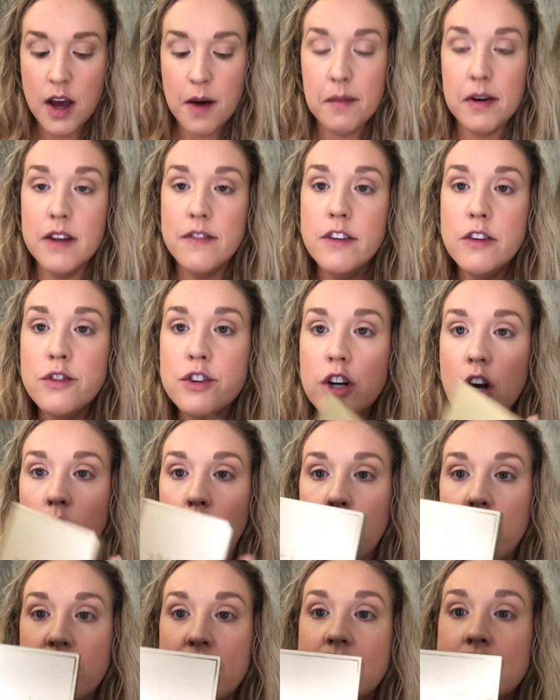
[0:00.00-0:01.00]
but if you
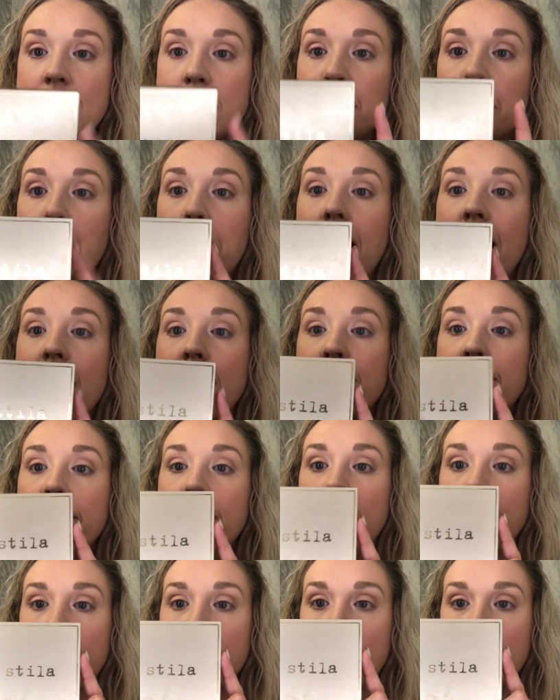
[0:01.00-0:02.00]
don't, this is my
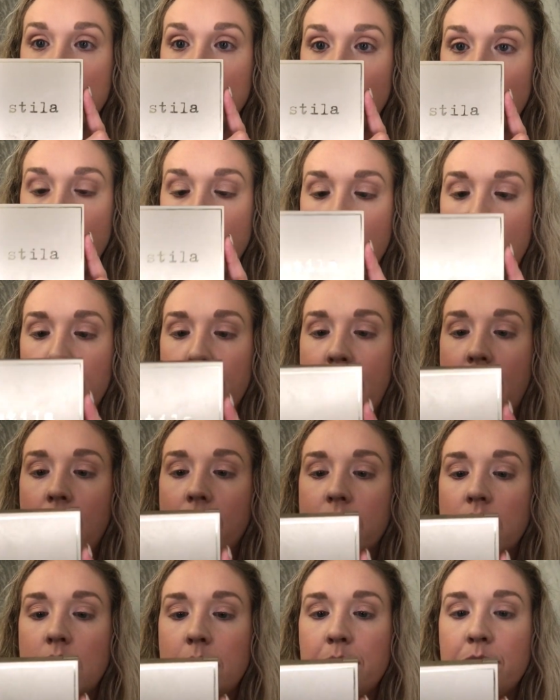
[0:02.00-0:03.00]
favorite so far
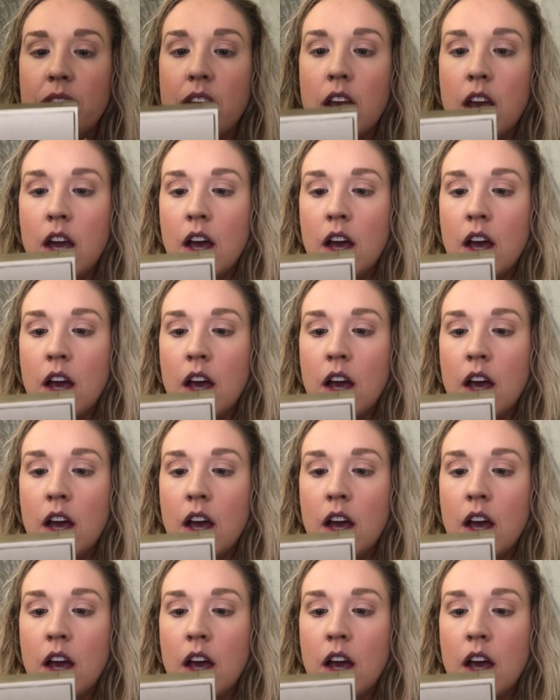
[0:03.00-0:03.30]
palette.